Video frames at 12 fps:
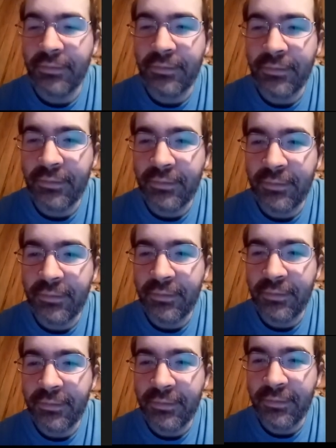
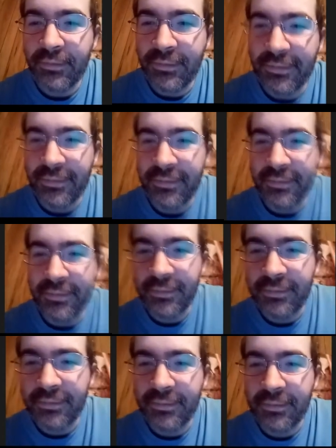
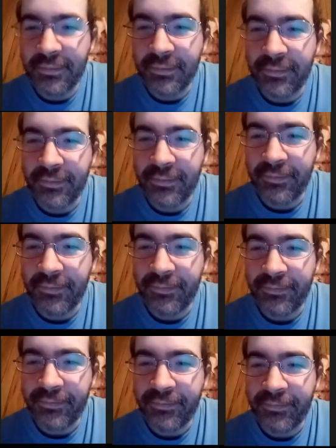
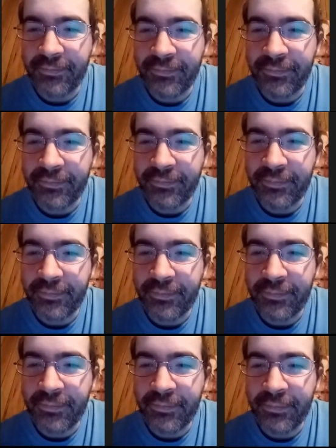
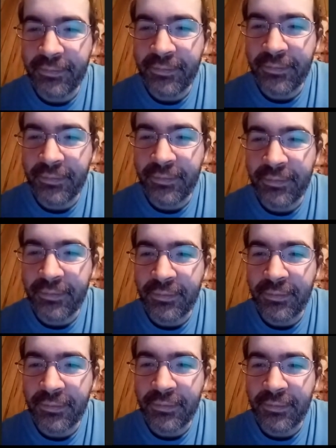
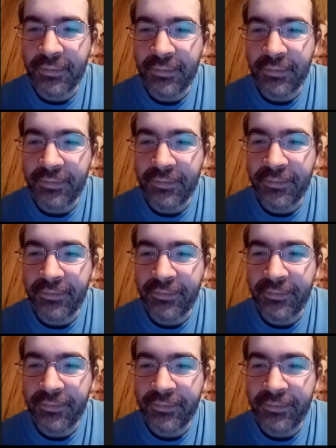
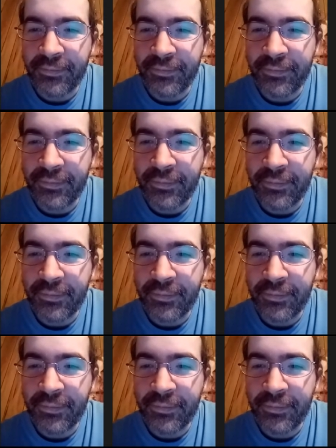This person isn't speaking.